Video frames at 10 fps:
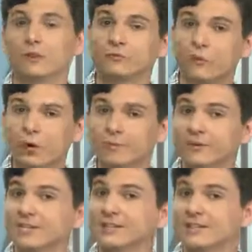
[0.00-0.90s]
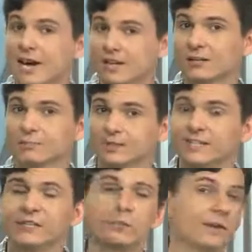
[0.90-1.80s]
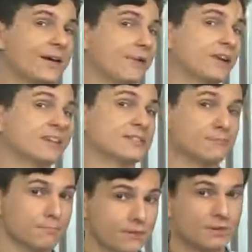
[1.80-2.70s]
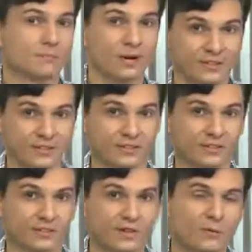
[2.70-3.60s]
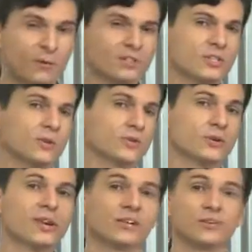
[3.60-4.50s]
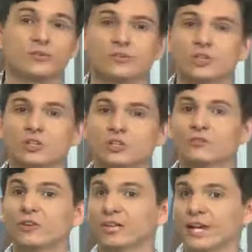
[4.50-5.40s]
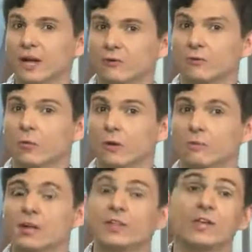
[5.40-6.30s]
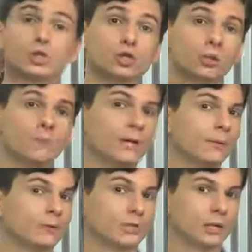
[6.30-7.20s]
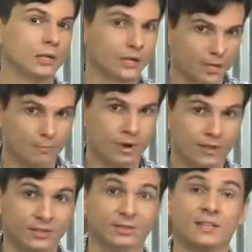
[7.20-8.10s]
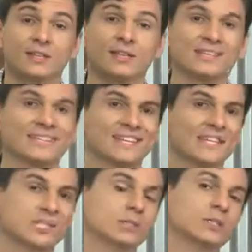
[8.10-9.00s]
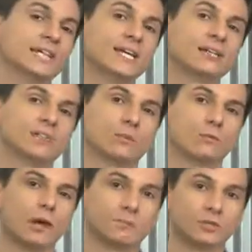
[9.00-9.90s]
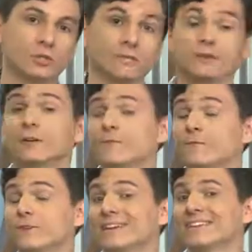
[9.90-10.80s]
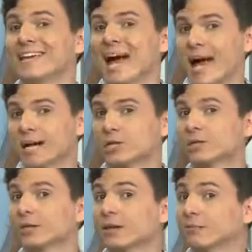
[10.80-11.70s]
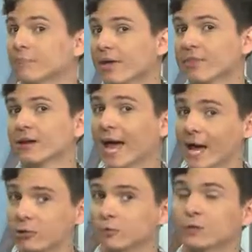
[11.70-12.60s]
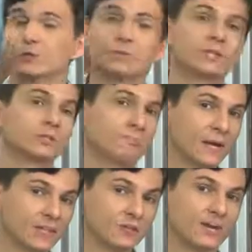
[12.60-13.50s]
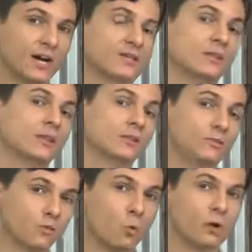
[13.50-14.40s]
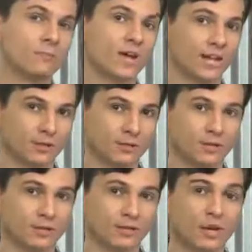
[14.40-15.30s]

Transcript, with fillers: A form is not complete without a submit button. Once a user has finished filling out a form, they should be able to click a button that sends their data to the web server via the action and method attributes we specified in the form element.